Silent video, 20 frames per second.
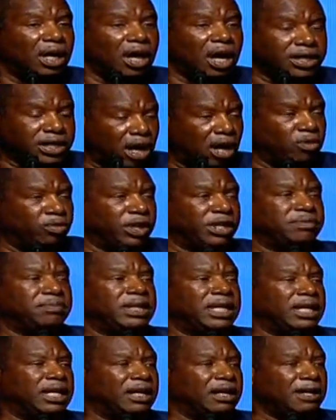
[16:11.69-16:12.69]
Are y'all with
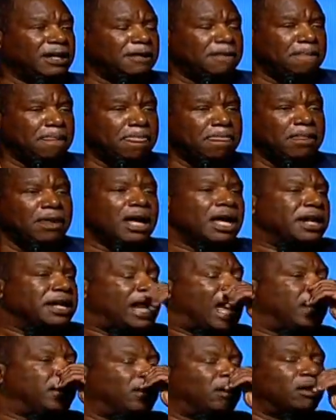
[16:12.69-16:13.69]
me here? Not